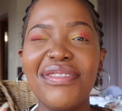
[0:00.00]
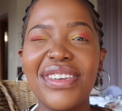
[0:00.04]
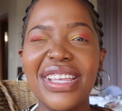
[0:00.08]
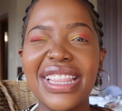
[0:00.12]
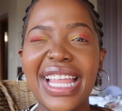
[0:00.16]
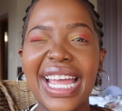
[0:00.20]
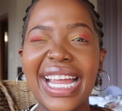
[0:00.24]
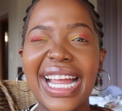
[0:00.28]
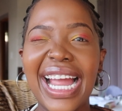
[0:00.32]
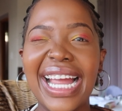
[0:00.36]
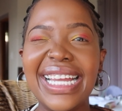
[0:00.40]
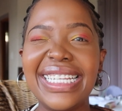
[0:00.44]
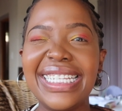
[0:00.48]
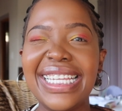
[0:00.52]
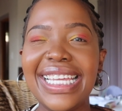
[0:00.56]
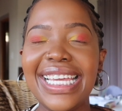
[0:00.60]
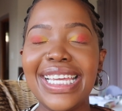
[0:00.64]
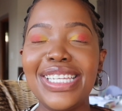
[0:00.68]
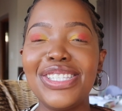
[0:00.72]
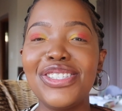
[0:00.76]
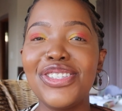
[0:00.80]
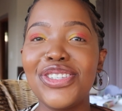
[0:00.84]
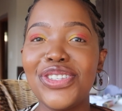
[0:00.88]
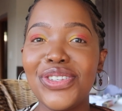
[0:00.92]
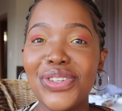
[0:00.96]
feel like I
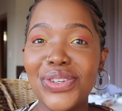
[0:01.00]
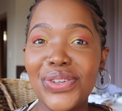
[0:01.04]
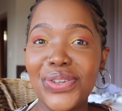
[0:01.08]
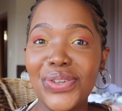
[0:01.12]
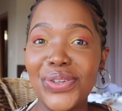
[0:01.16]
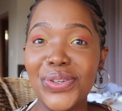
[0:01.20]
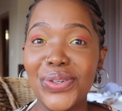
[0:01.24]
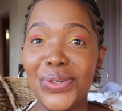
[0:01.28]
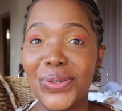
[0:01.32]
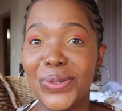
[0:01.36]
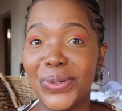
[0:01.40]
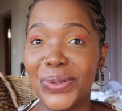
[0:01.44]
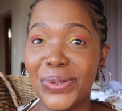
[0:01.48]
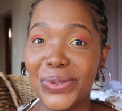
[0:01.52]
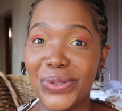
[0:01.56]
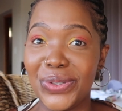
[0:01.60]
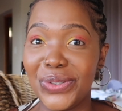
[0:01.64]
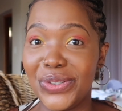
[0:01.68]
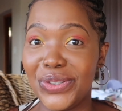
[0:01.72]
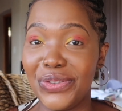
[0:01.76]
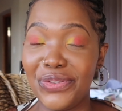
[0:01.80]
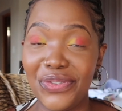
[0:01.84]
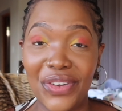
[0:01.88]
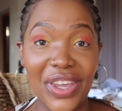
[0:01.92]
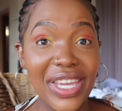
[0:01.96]
need
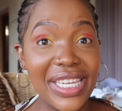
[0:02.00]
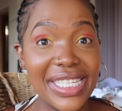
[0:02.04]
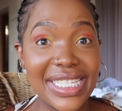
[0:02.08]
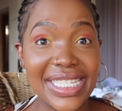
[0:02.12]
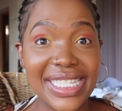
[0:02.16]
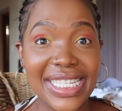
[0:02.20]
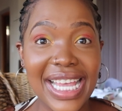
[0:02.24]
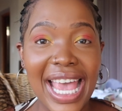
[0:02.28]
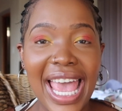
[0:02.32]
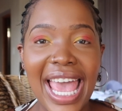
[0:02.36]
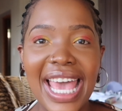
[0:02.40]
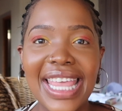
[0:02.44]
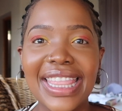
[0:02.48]
to fix.